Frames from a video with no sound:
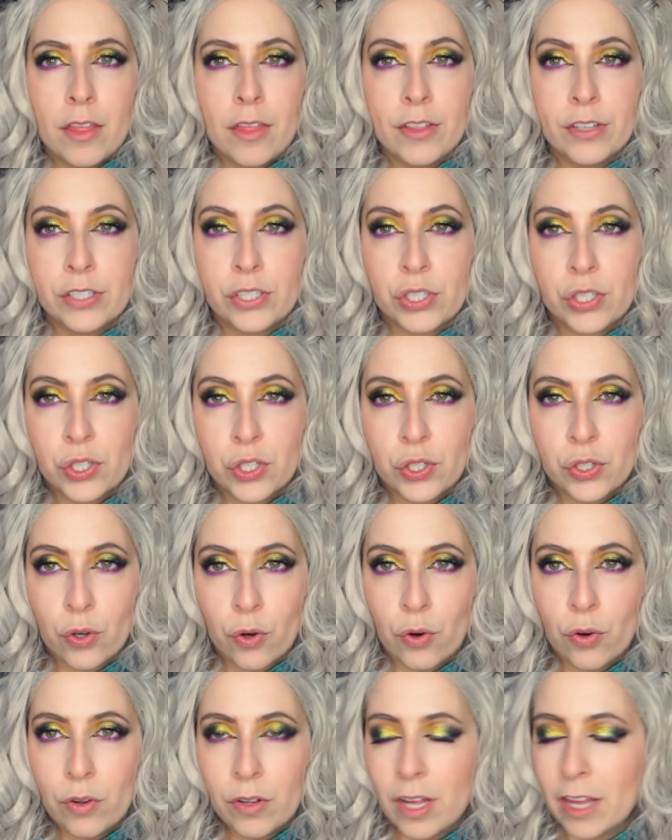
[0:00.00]
the
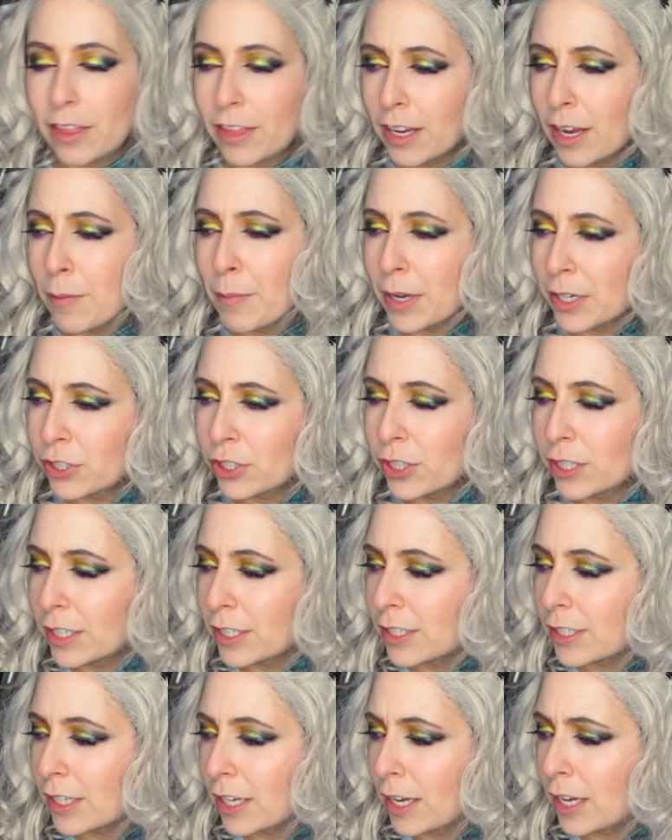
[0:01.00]
soul, I think I mentioned
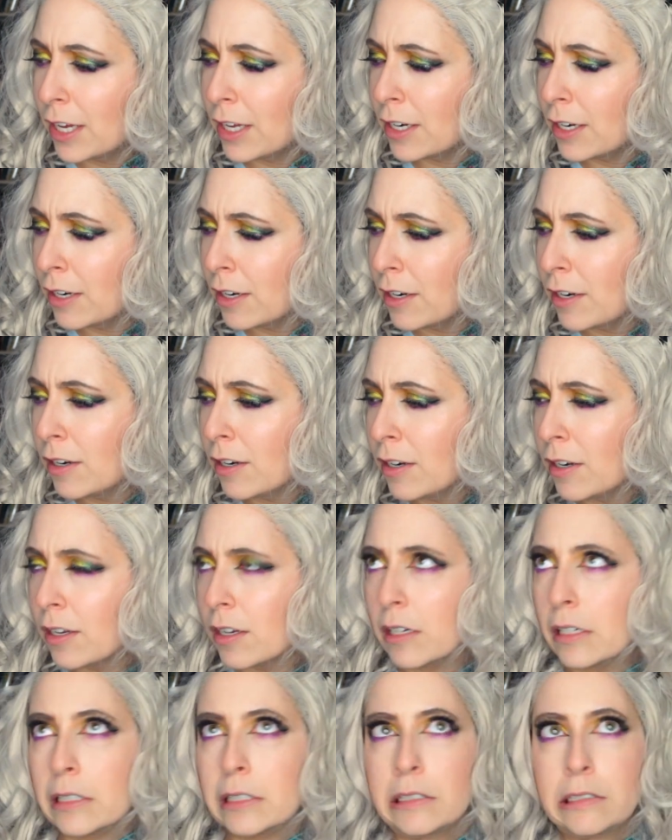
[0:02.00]
this in, I